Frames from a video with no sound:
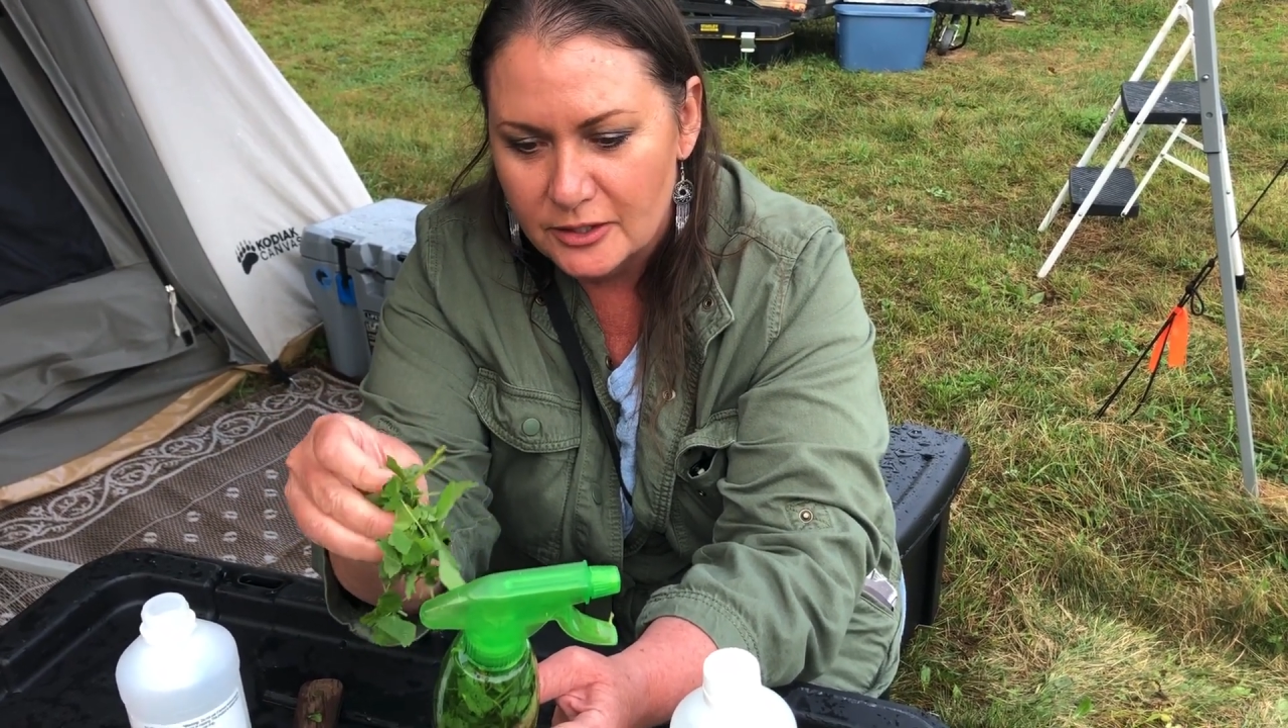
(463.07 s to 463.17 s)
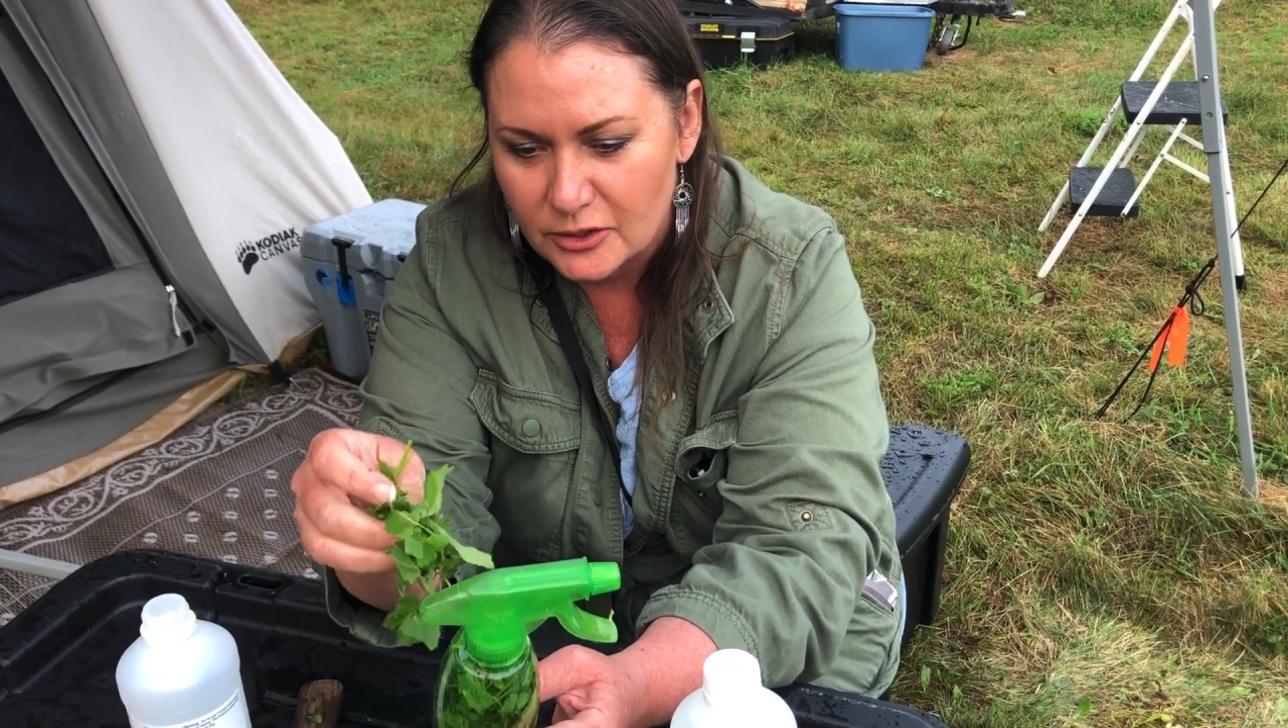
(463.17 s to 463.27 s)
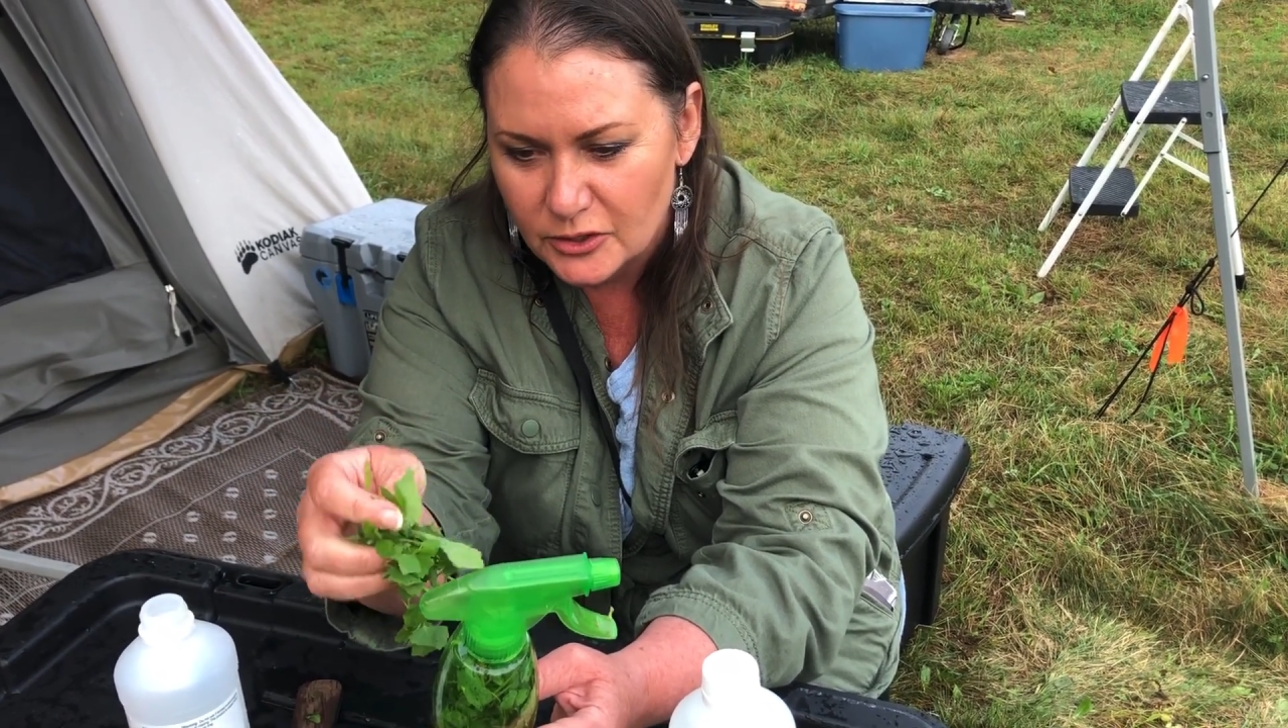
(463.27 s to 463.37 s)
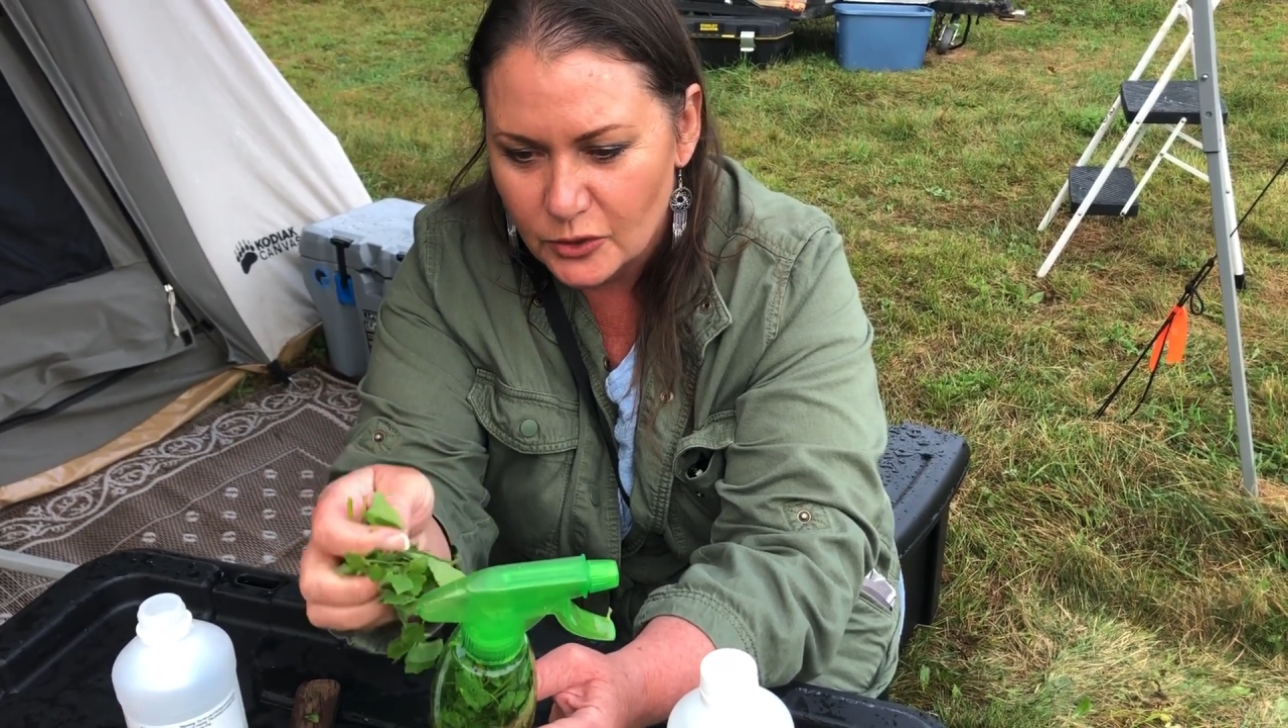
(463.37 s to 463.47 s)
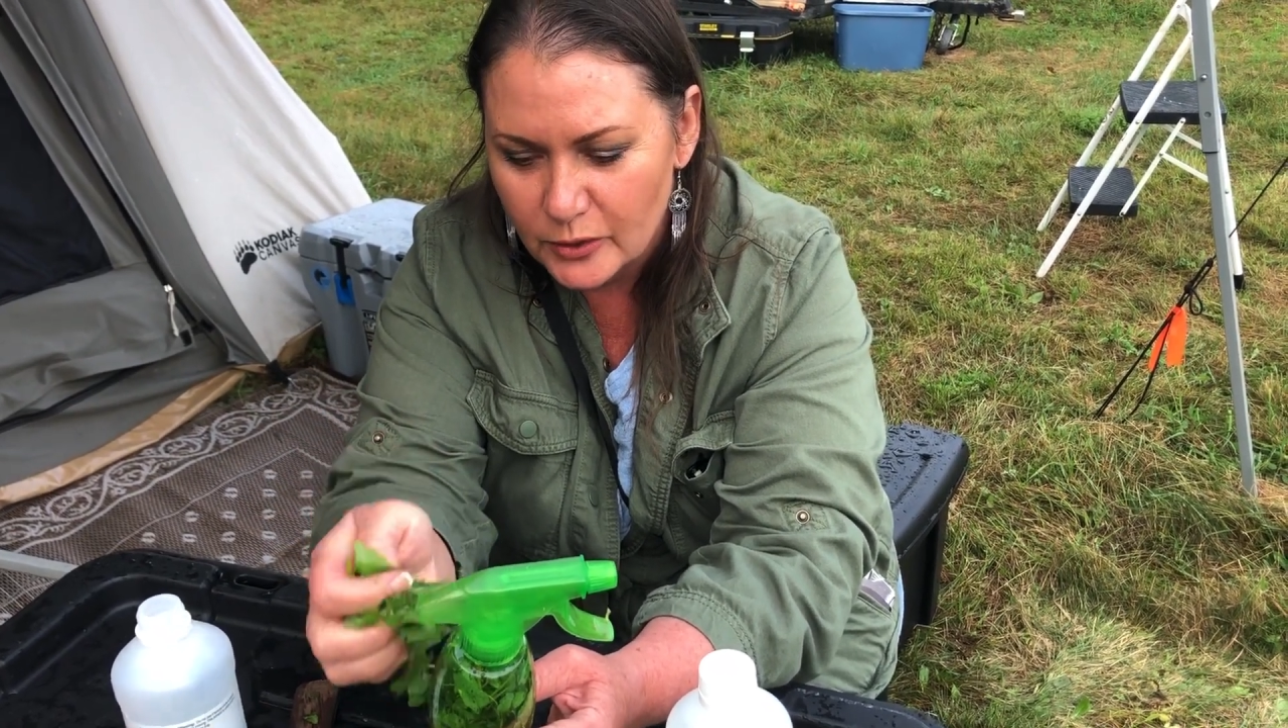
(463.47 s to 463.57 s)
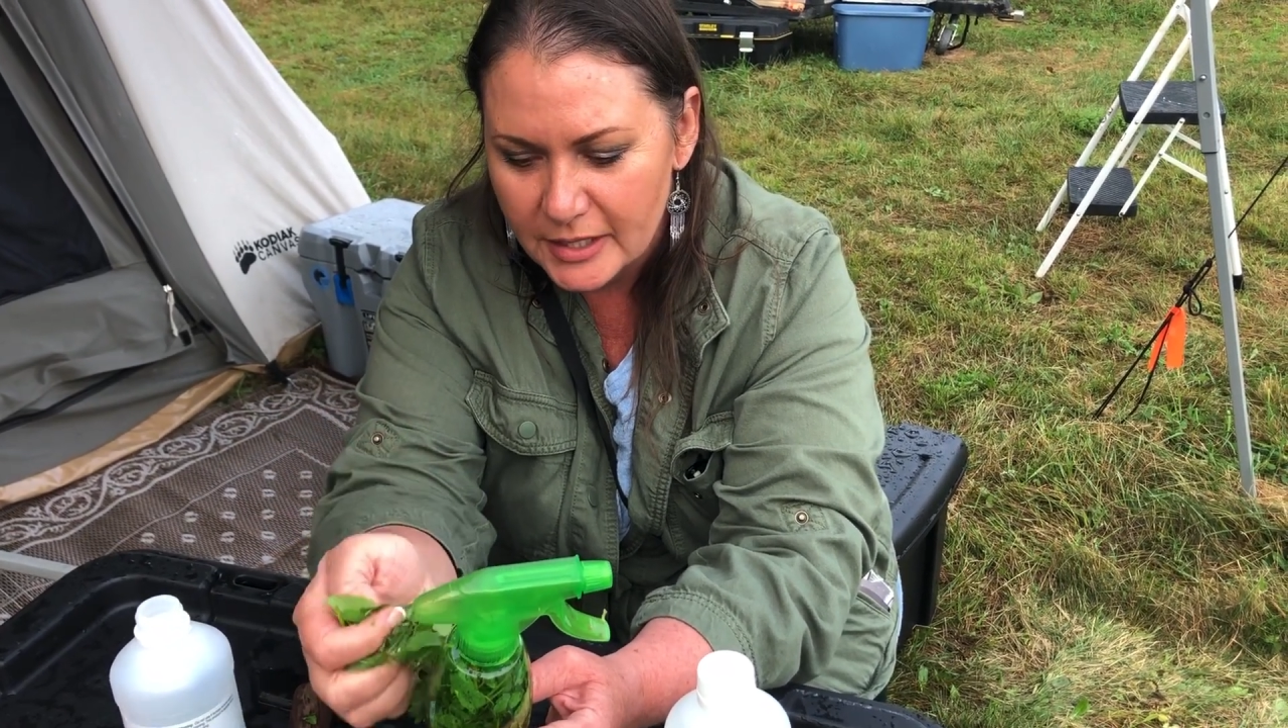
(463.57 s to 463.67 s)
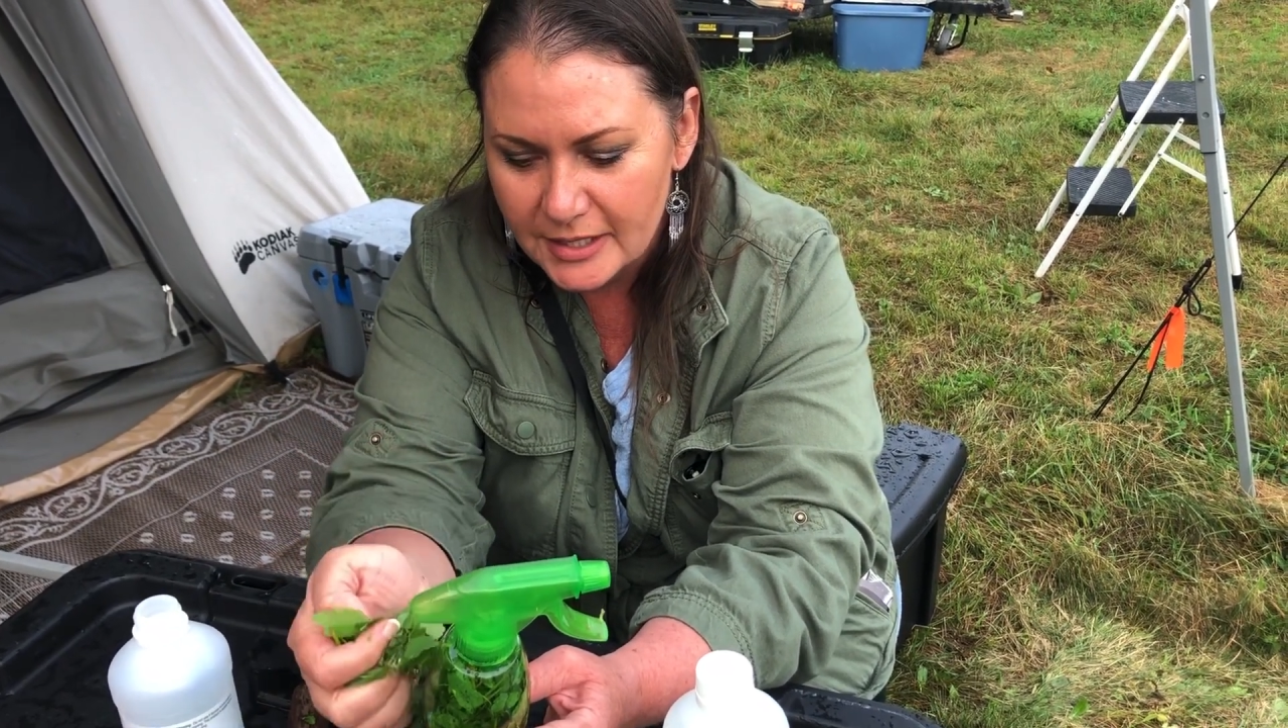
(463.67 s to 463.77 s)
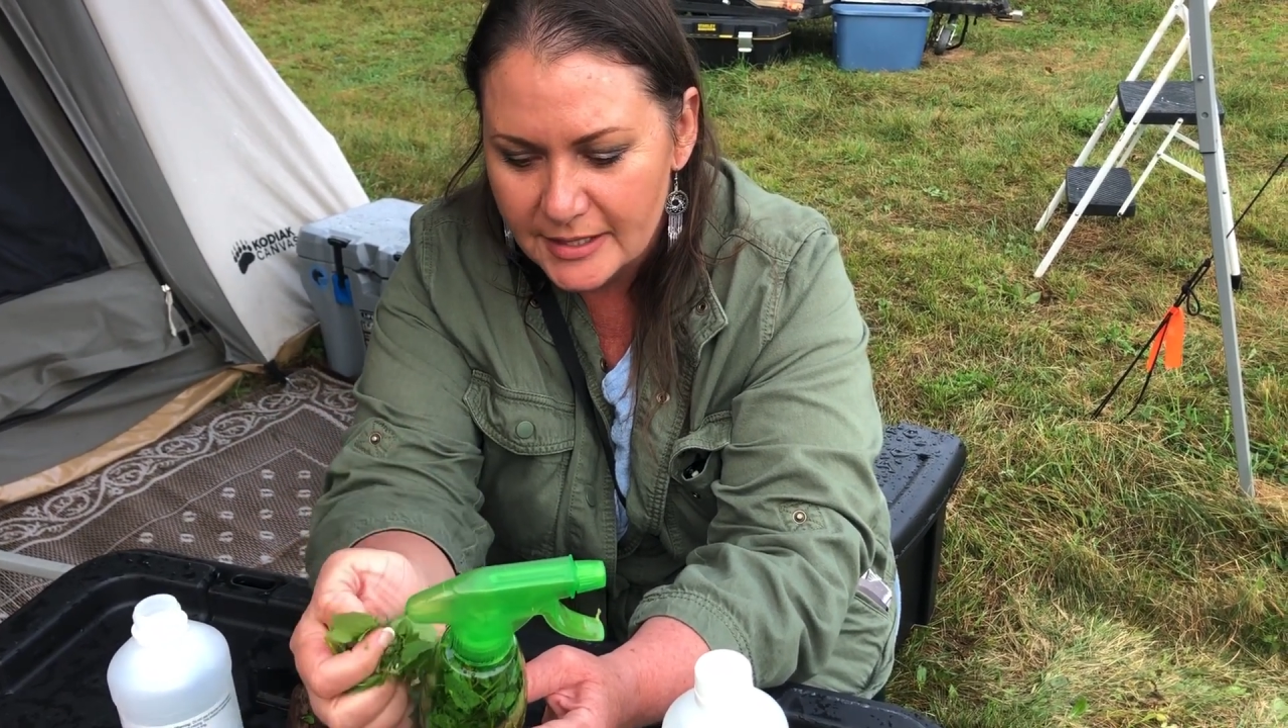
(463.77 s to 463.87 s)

you squeeze